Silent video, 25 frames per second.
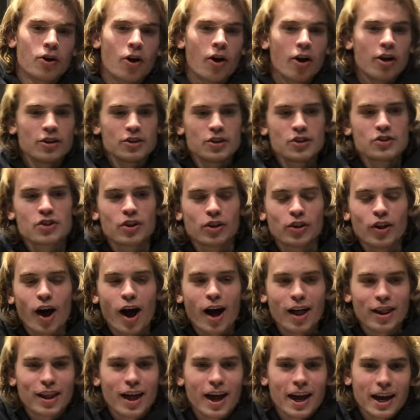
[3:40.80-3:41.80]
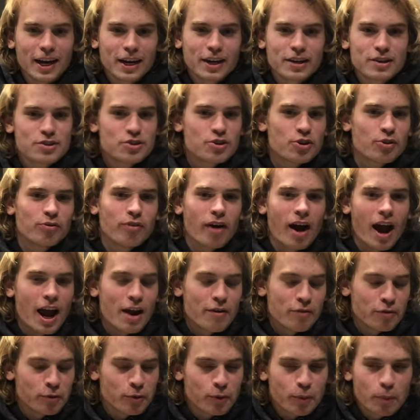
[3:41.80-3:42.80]
college is a lot like
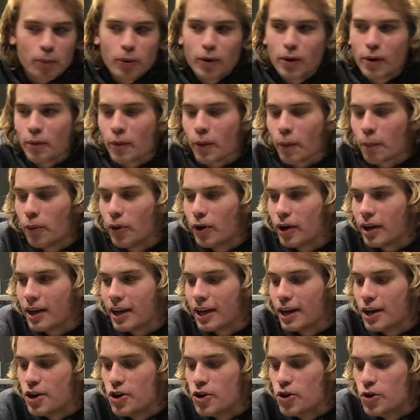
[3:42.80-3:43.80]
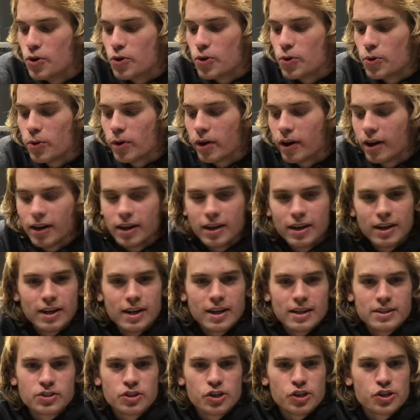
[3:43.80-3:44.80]
Survivor. We're put in new
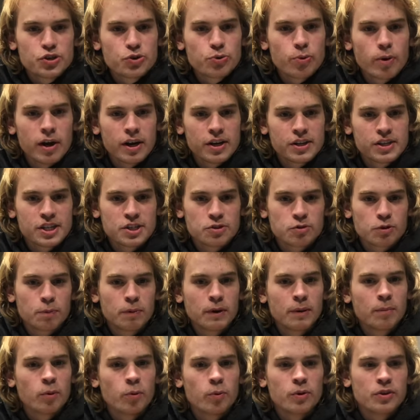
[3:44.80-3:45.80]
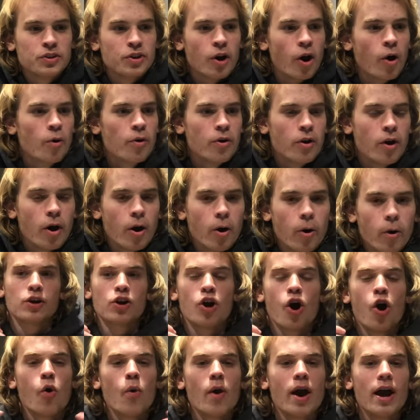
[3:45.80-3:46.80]
situations with people we don't know.
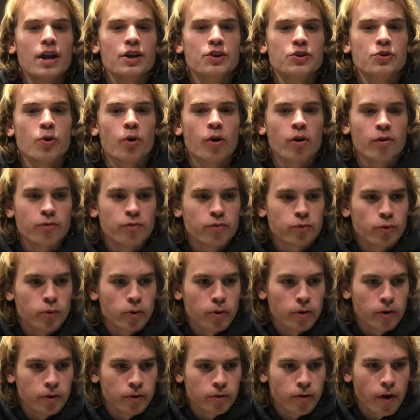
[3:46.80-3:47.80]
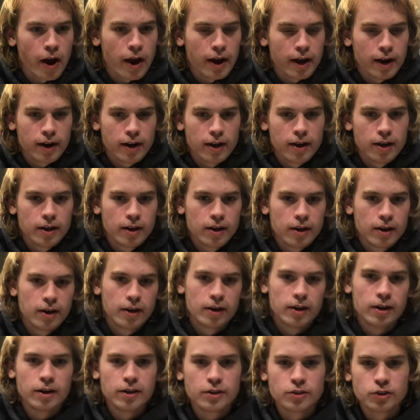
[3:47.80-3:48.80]
Co-ed dorm floor, right?
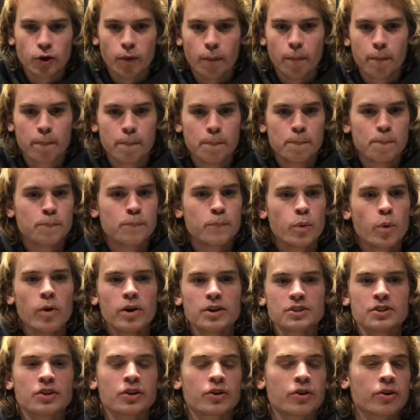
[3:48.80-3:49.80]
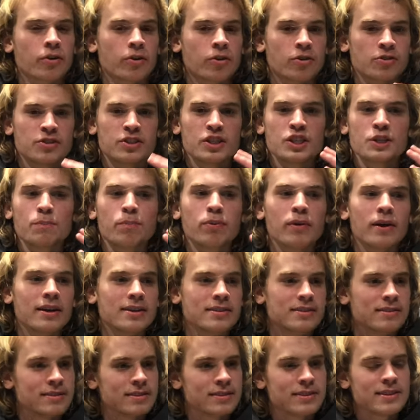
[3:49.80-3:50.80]
So boys and girls, this
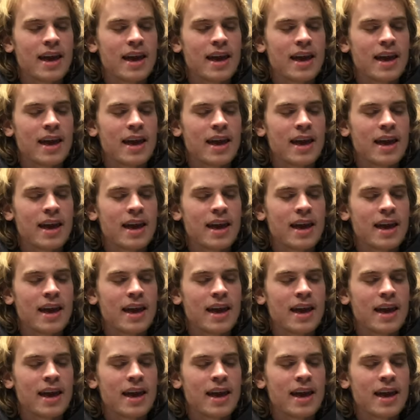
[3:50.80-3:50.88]
place is